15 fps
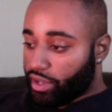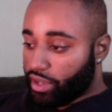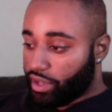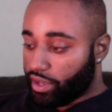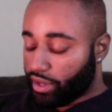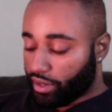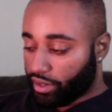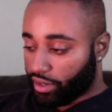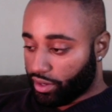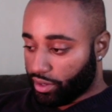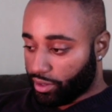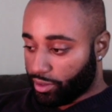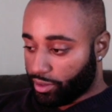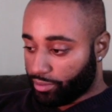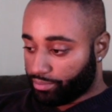And then
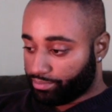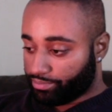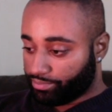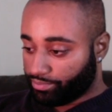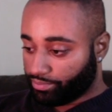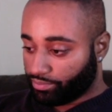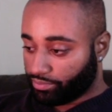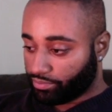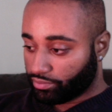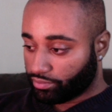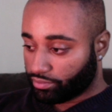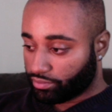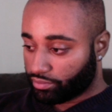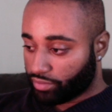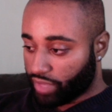
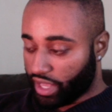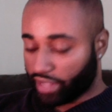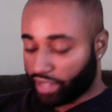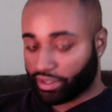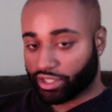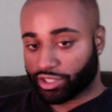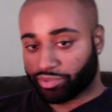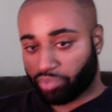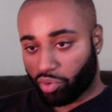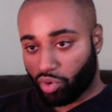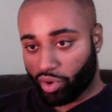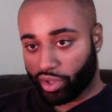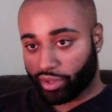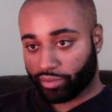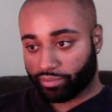at this
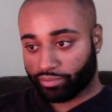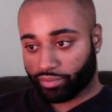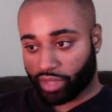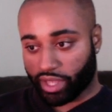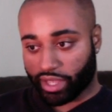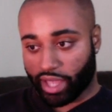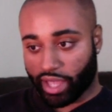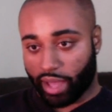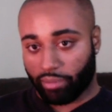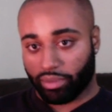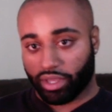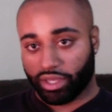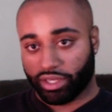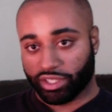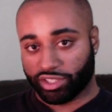point, like I'm
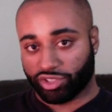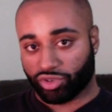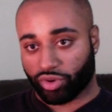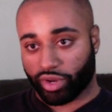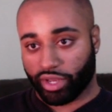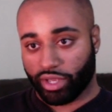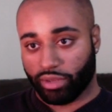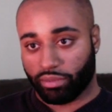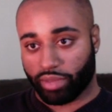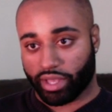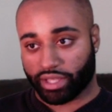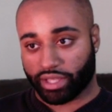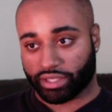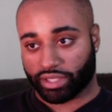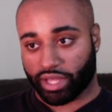in the dream
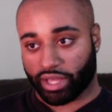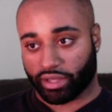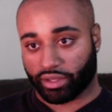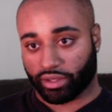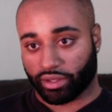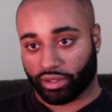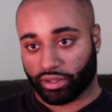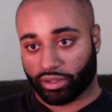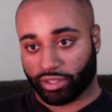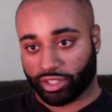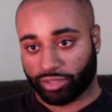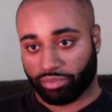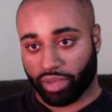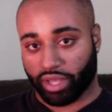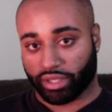as like a
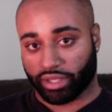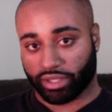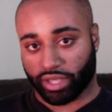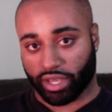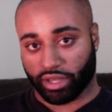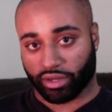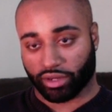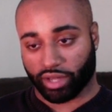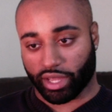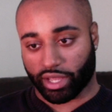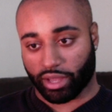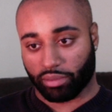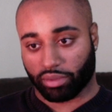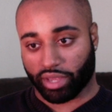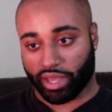spectator, like
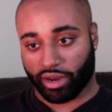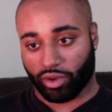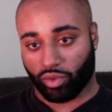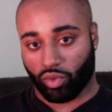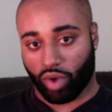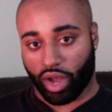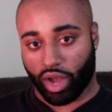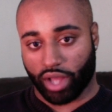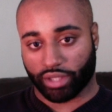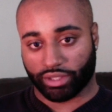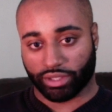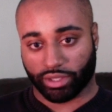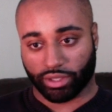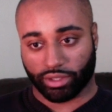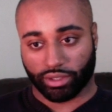I'm kind of
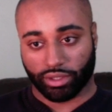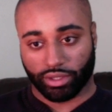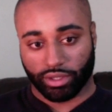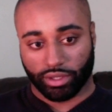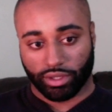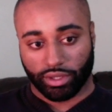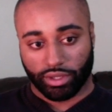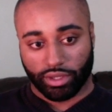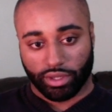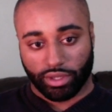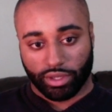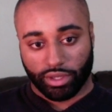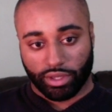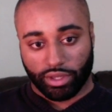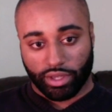watching,
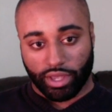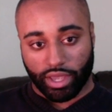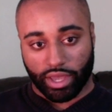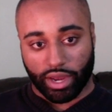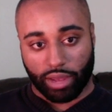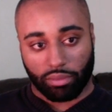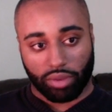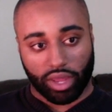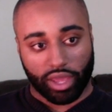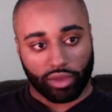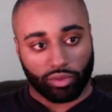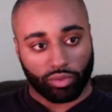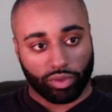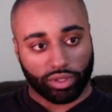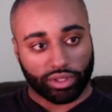and I'm
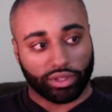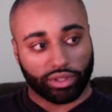like, what